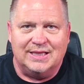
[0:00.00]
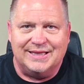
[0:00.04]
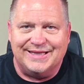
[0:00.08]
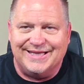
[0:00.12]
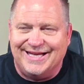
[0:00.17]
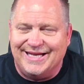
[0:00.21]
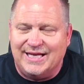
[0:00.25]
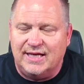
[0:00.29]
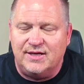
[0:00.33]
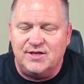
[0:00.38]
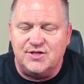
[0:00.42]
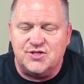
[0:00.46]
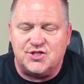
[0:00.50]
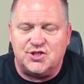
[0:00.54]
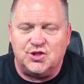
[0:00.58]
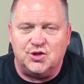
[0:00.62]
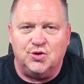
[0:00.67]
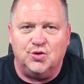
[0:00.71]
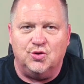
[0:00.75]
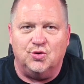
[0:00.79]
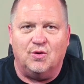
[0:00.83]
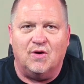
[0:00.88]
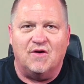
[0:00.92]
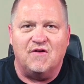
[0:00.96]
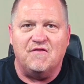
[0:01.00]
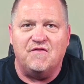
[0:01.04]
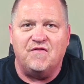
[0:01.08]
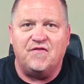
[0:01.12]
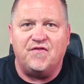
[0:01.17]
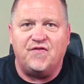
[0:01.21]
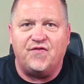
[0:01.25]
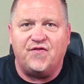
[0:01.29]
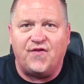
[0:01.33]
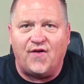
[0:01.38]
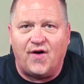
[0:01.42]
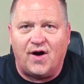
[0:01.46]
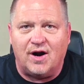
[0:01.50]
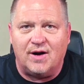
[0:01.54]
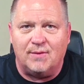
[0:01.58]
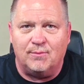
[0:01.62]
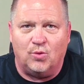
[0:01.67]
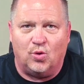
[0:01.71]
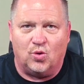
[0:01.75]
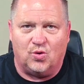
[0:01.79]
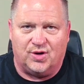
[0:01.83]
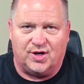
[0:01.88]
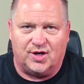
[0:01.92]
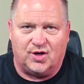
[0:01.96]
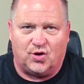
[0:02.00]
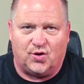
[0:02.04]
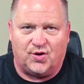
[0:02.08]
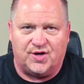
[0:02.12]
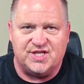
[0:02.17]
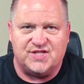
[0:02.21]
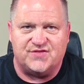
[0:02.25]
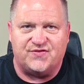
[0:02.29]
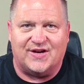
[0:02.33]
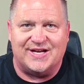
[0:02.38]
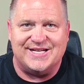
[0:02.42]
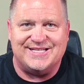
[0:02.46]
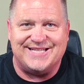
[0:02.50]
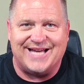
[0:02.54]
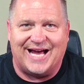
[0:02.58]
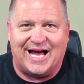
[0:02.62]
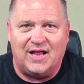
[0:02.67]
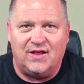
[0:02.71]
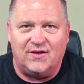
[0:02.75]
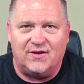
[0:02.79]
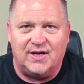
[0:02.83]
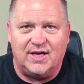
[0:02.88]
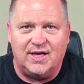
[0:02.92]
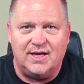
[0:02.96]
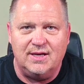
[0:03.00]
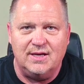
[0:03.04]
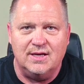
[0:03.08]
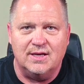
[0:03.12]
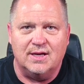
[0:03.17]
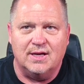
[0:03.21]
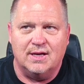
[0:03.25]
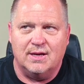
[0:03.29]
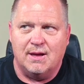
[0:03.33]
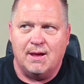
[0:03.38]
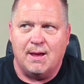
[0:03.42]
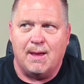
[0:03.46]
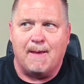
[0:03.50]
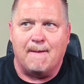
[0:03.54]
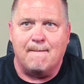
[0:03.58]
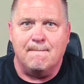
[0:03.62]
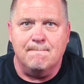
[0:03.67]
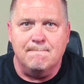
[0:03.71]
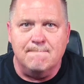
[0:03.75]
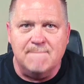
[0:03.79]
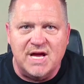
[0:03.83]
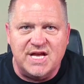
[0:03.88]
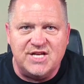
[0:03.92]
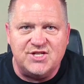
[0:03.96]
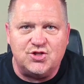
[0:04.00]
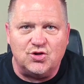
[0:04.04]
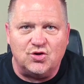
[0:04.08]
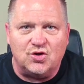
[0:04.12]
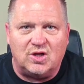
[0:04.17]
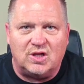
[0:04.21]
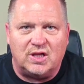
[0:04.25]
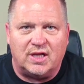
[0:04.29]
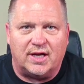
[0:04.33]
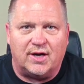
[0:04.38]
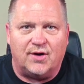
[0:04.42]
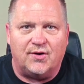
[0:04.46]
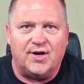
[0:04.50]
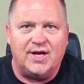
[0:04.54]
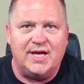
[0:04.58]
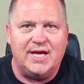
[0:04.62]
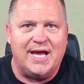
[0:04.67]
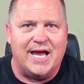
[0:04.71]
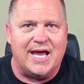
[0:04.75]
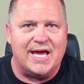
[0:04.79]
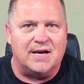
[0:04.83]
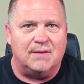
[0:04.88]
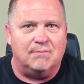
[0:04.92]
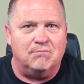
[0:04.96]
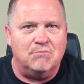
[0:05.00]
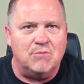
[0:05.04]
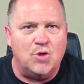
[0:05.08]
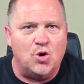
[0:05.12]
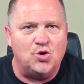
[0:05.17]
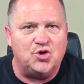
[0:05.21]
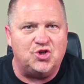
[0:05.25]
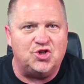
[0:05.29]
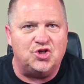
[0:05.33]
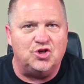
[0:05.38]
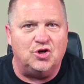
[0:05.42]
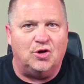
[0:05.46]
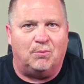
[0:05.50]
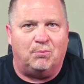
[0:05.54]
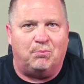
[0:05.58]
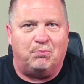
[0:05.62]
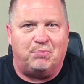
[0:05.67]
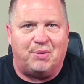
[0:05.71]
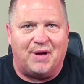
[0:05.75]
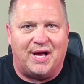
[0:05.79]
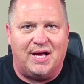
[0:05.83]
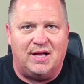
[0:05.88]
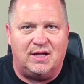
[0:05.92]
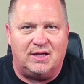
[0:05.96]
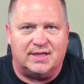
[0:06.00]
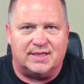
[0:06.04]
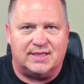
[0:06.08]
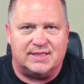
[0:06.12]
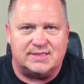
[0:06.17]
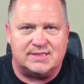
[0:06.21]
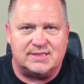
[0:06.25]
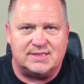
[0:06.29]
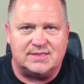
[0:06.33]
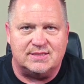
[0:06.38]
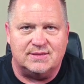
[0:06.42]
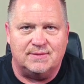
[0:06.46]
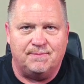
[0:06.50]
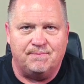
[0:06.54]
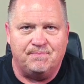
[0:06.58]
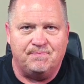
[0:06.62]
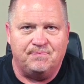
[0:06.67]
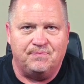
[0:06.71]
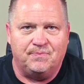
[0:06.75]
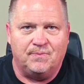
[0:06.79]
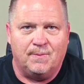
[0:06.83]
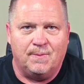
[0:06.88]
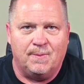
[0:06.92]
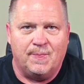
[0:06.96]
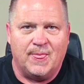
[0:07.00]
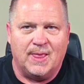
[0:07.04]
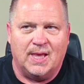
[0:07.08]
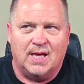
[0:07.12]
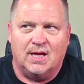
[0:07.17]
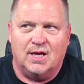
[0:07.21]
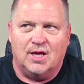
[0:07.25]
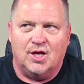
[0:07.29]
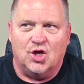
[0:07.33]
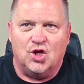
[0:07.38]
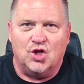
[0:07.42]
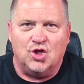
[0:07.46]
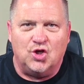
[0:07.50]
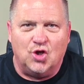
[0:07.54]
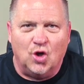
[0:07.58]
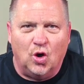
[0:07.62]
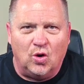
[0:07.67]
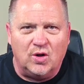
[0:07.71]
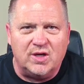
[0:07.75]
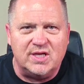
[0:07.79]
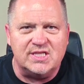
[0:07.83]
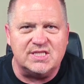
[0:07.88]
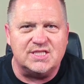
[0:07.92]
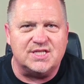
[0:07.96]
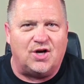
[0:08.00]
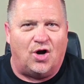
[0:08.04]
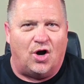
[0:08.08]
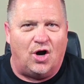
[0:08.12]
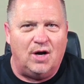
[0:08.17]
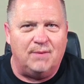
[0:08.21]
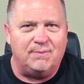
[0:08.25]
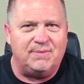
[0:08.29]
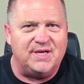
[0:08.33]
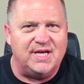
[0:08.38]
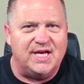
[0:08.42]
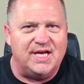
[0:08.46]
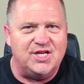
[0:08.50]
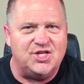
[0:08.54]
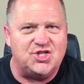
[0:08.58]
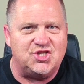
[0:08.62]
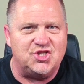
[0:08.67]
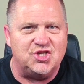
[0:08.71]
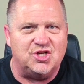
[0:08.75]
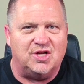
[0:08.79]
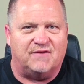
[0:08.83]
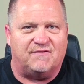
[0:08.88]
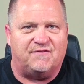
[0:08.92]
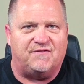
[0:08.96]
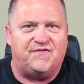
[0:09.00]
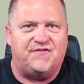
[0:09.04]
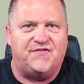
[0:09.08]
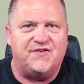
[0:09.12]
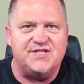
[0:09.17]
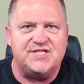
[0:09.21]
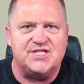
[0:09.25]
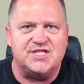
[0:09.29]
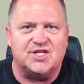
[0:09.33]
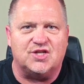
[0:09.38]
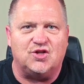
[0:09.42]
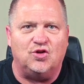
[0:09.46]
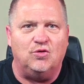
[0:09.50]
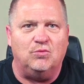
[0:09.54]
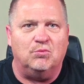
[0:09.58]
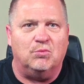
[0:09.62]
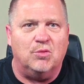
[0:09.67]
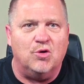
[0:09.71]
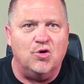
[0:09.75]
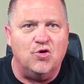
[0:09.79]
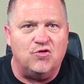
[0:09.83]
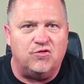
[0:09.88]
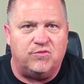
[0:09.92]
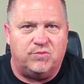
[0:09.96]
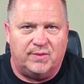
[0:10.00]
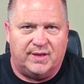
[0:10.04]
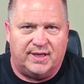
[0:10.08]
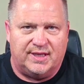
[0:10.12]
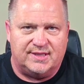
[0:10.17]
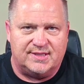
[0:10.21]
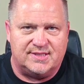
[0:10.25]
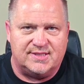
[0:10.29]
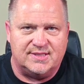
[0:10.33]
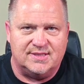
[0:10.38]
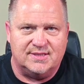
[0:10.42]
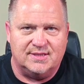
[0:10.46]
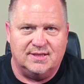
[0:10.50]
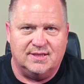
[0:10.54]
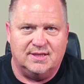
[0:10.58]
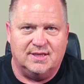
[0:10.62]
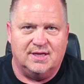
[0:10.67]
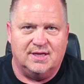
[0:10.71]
leading to far more increased vitality, mental clarity, and emotional balance. Yoga's combination of physical movement,